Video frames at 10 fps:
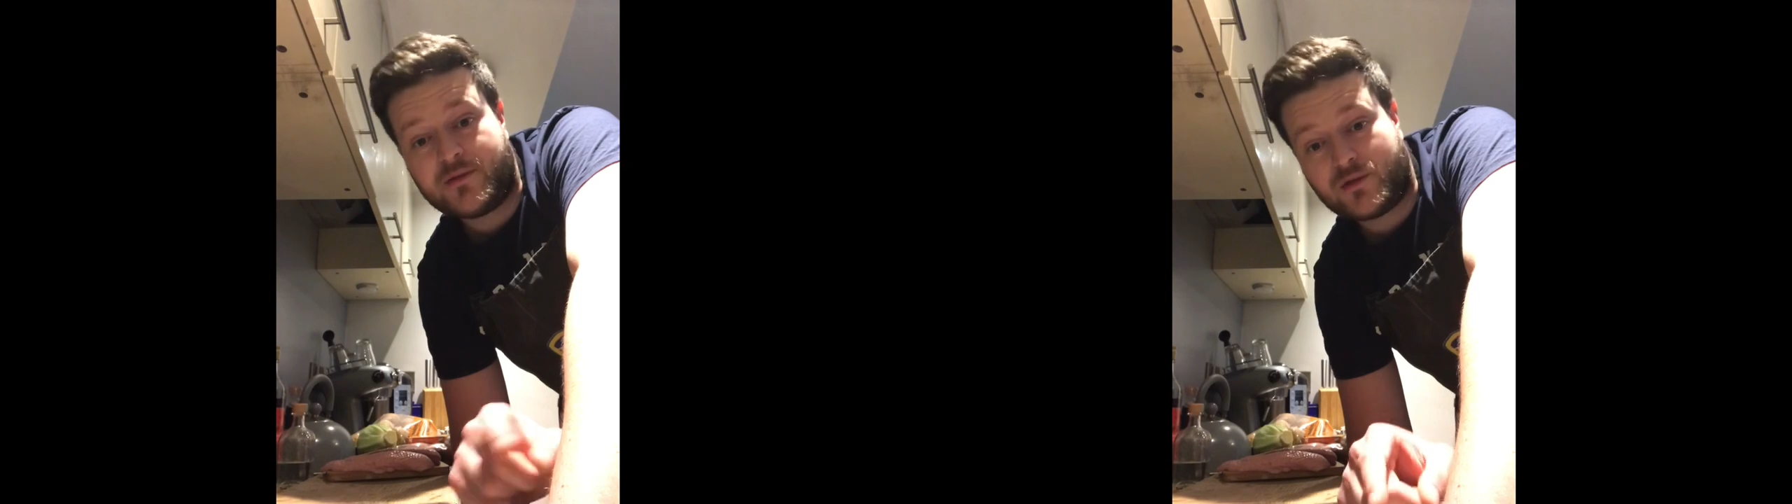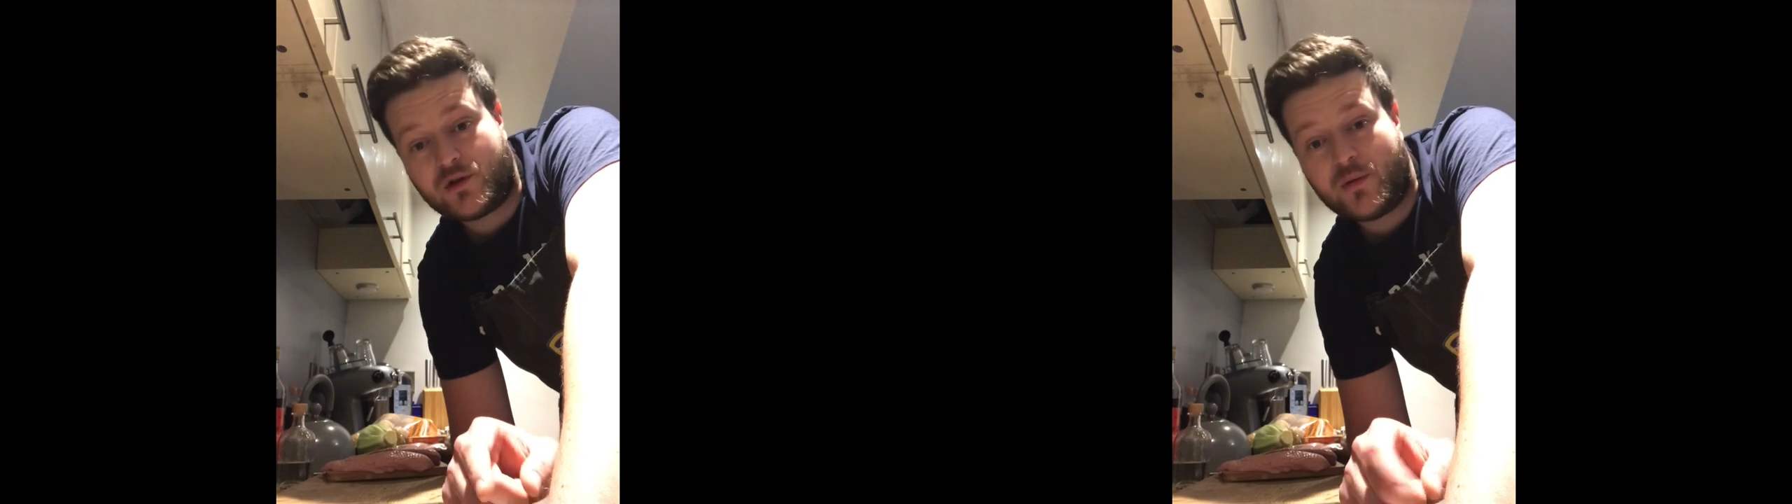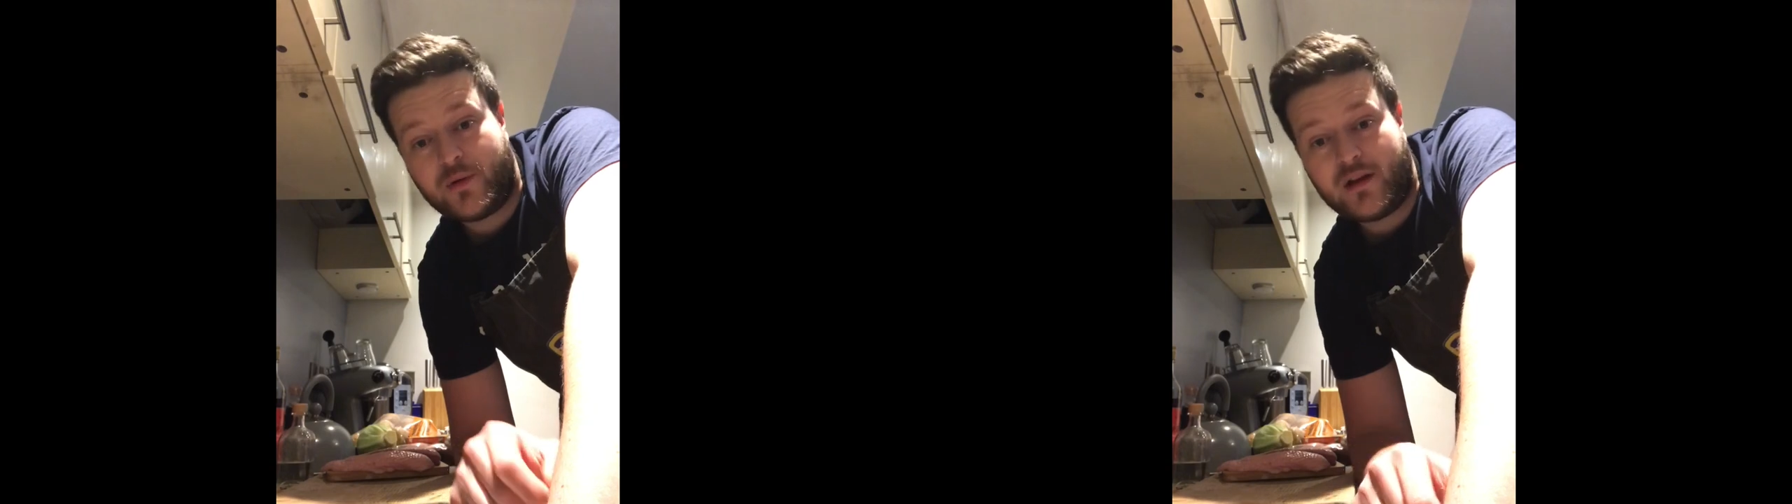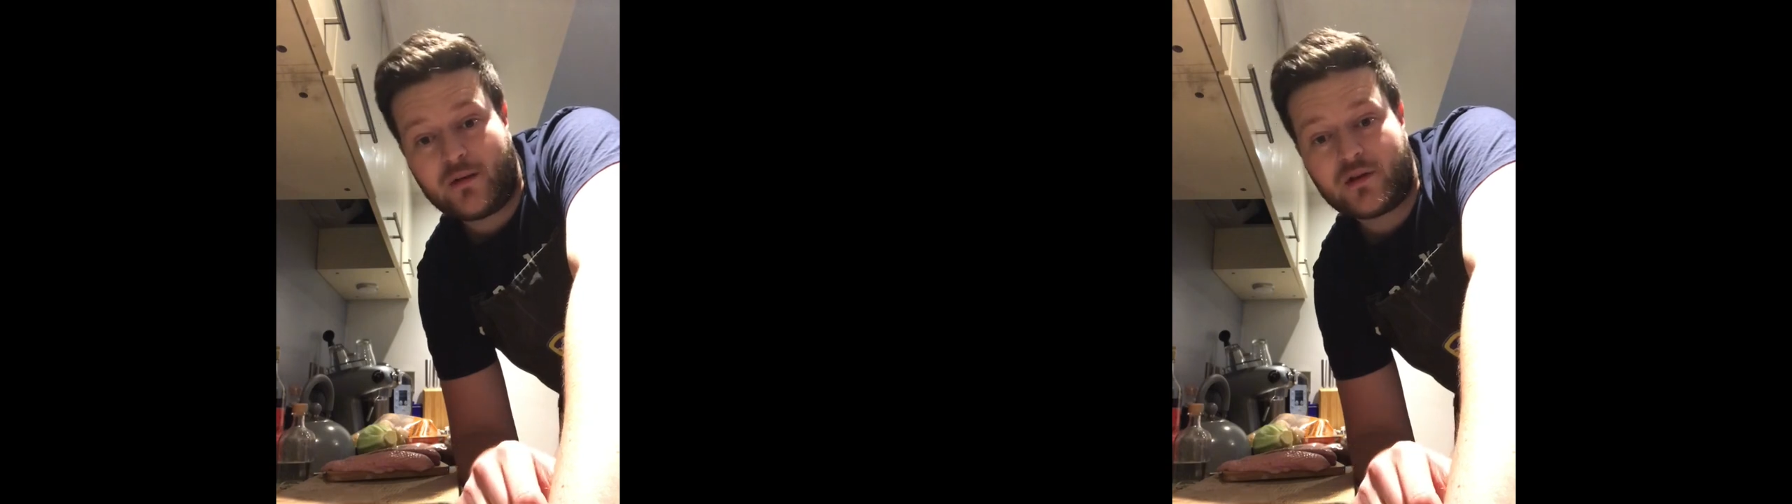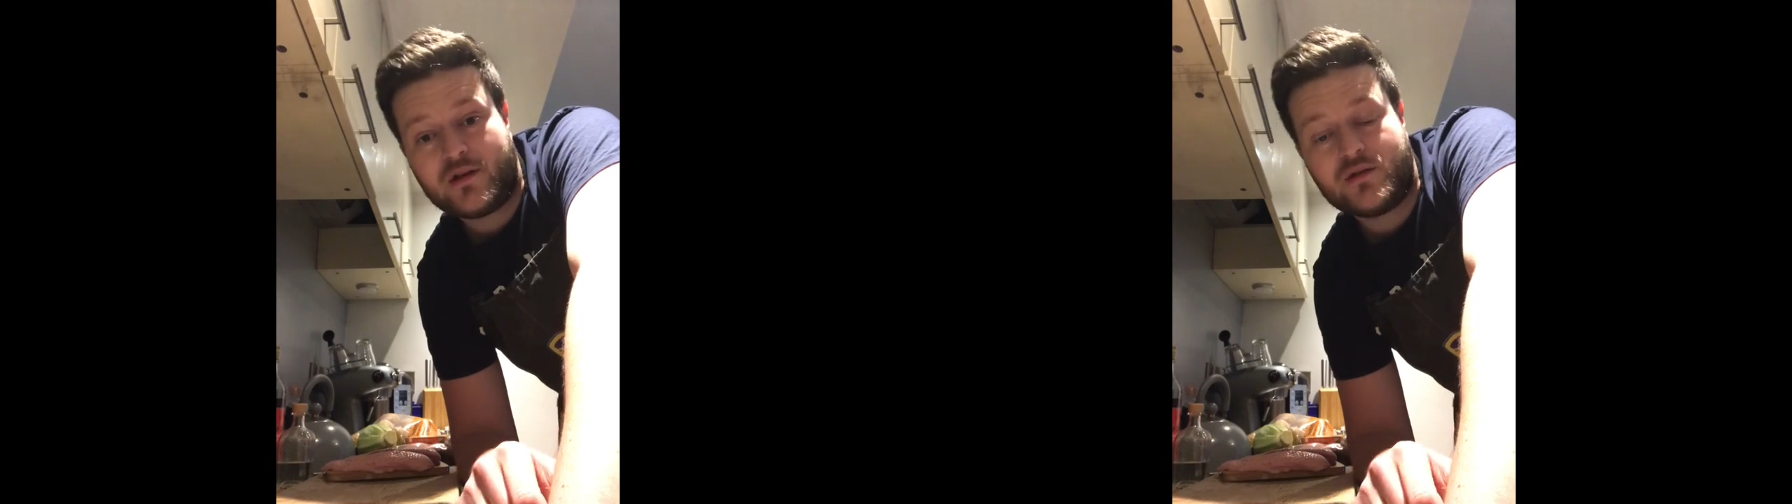To accompany
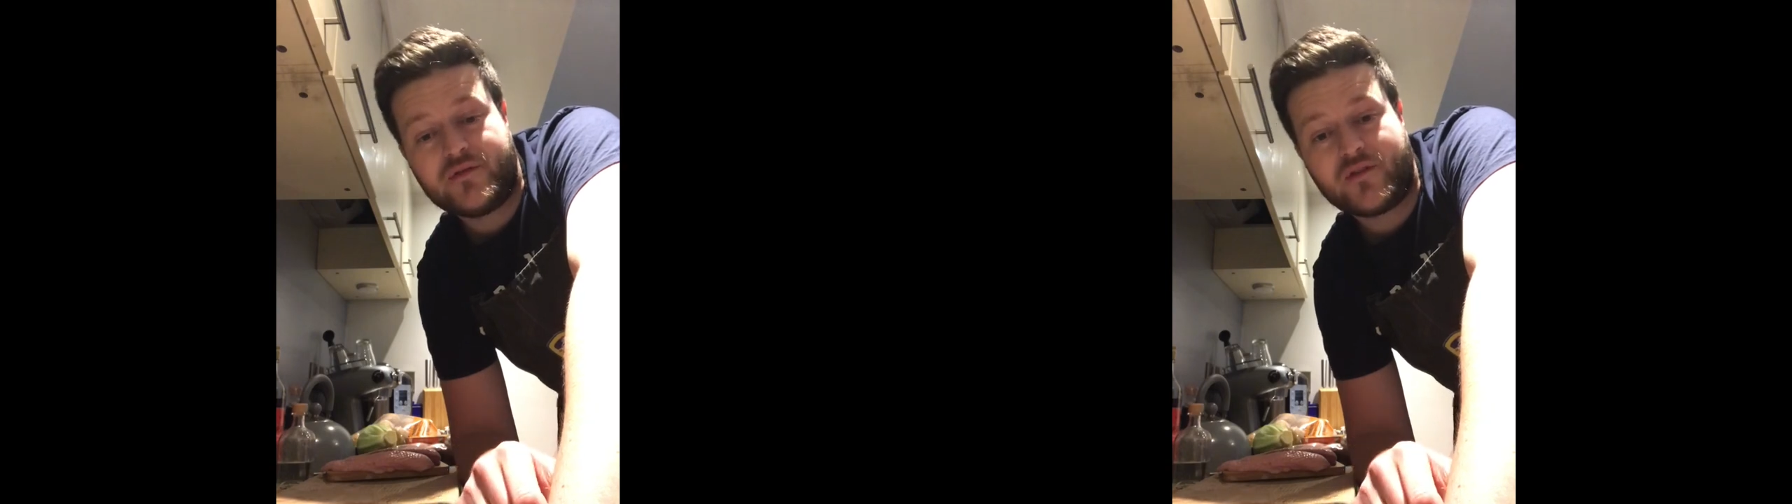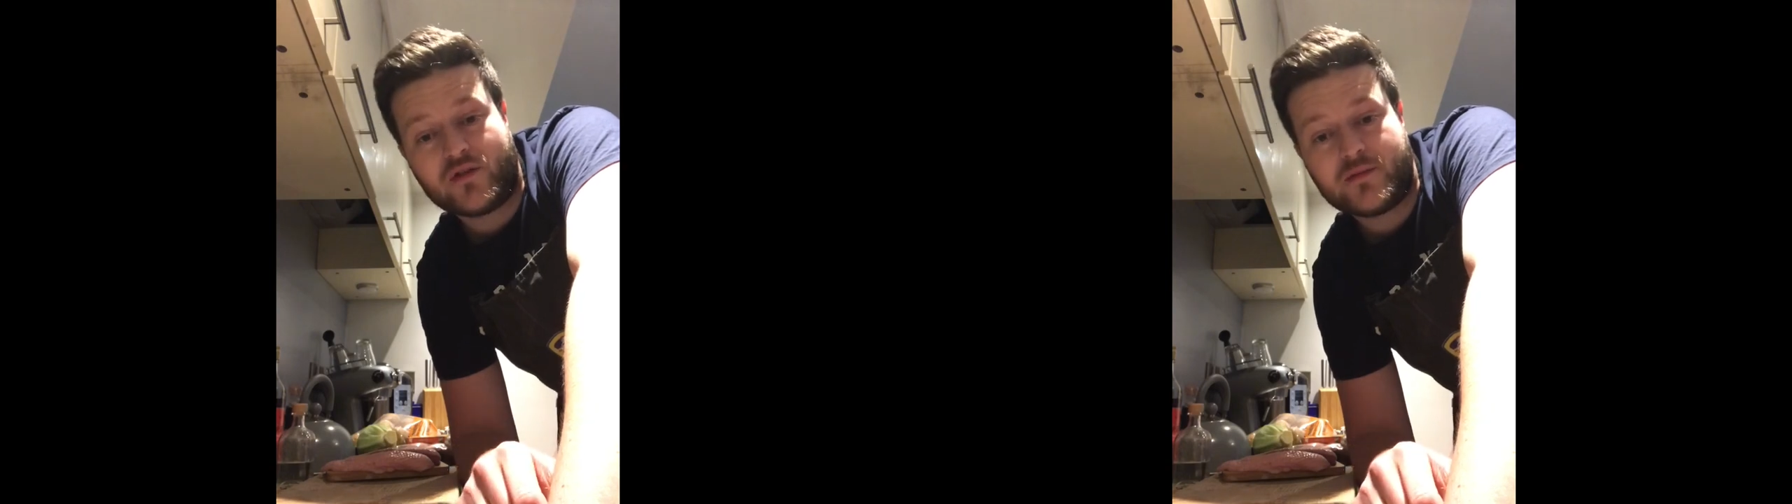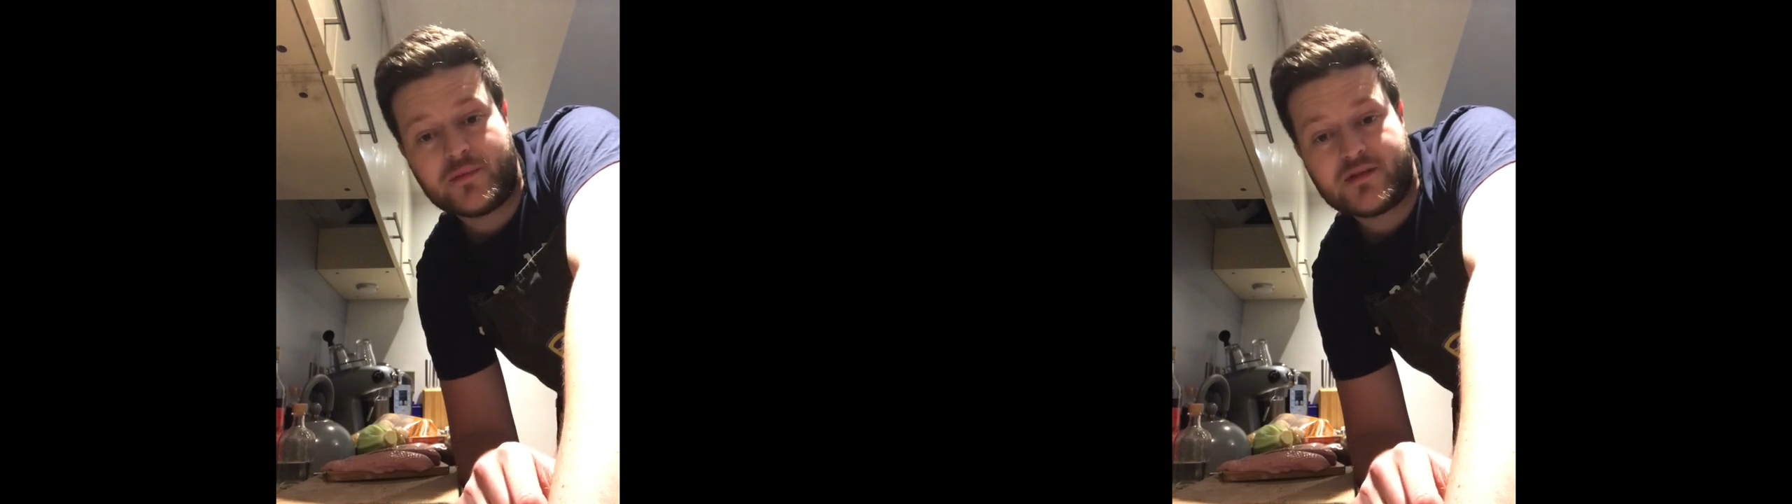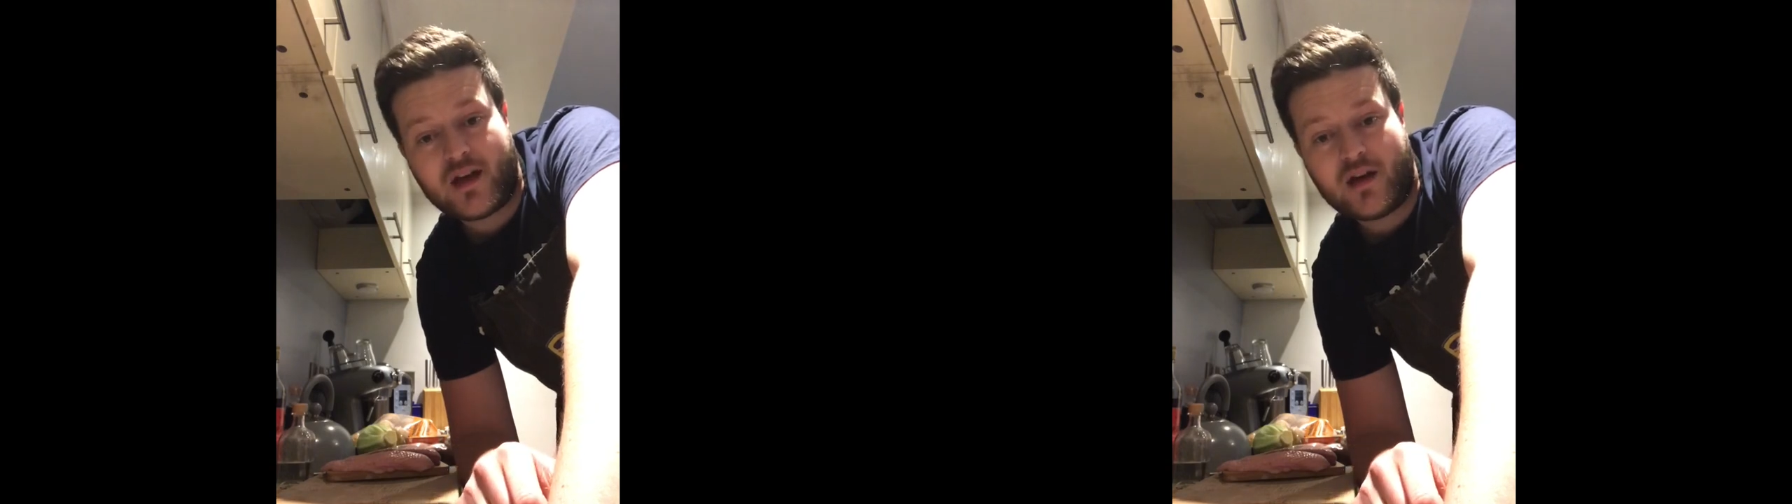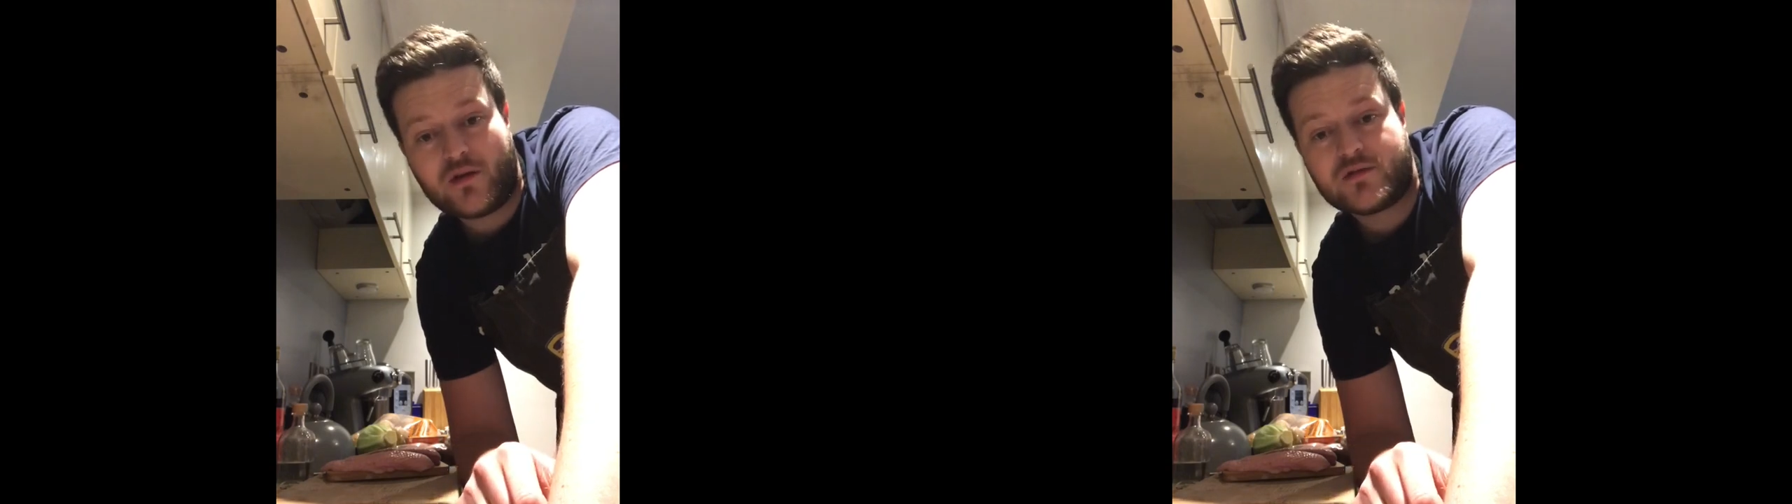that, we're going to do fondant
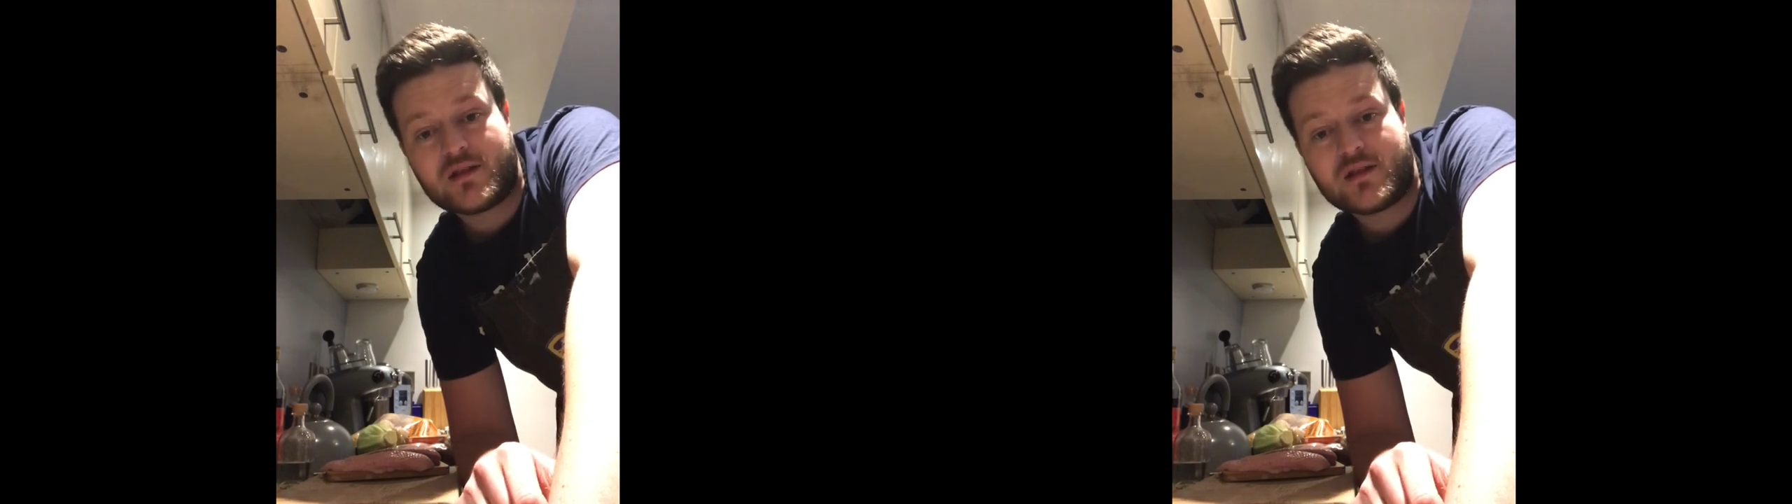potatoes